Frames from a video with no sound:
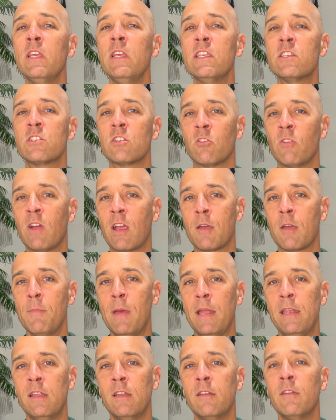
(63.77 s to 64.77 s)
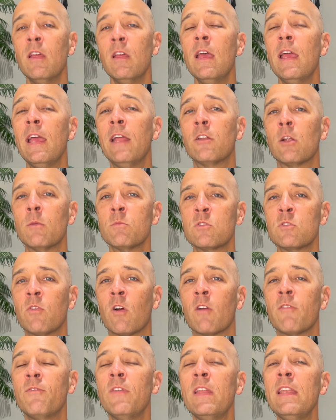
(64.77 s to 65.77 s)
Easter recommended in terms of
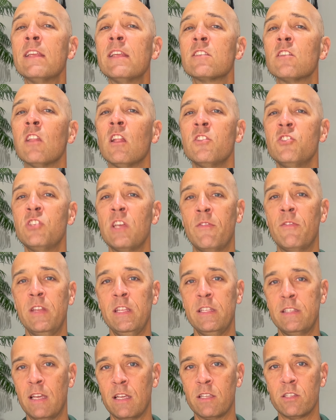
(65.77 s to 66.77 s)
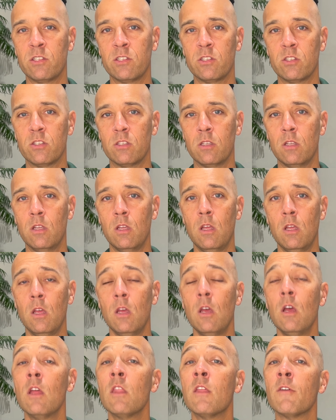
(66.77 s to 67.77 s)
our fitness longevity tests.
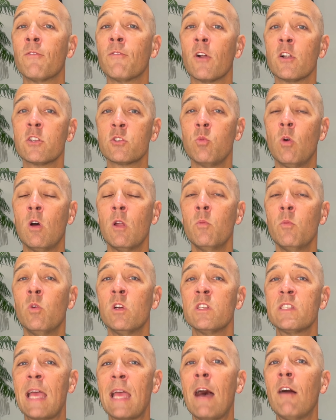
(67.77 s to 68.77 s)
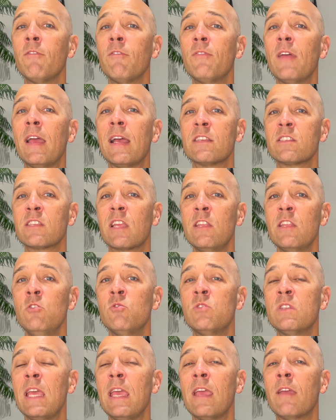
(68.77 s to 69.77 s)
The first one was how fast can you
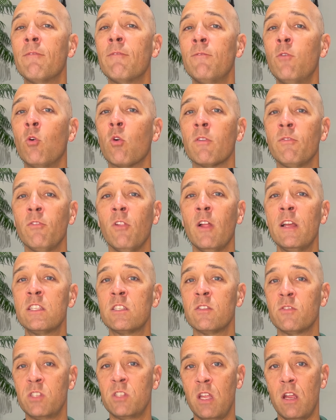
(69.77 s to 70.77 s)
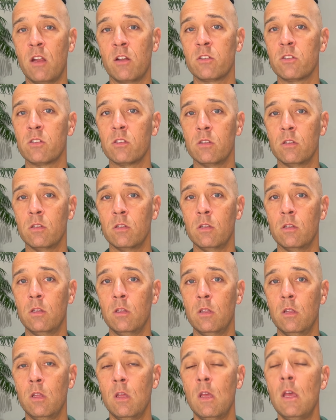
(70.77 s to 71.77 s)
take 4 flights of stairs?
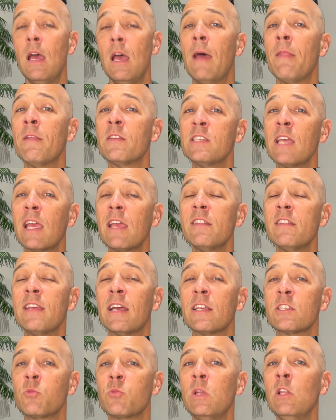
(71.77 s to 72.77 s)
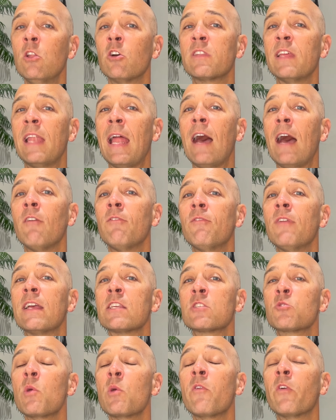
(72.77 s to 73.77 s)
And the second test, we looked at how
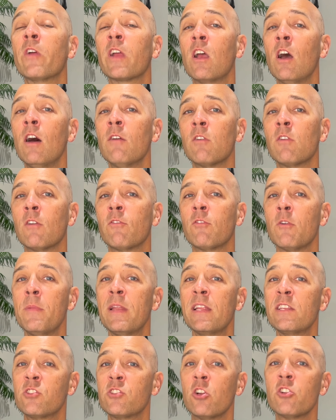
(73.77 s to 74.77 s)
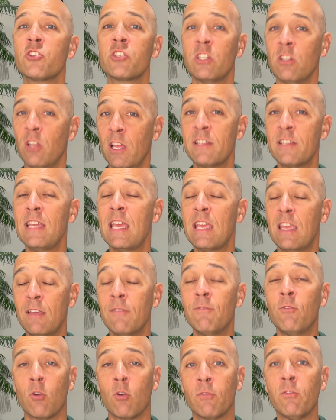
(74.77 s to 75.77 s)
fast we recover from an exertion like taking
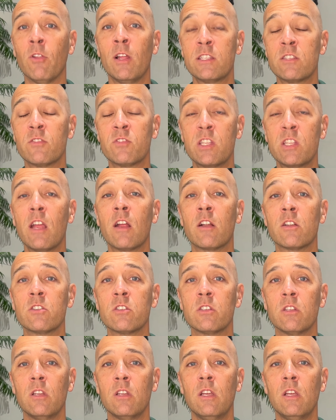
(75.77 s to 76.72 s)
4 flights of stairs.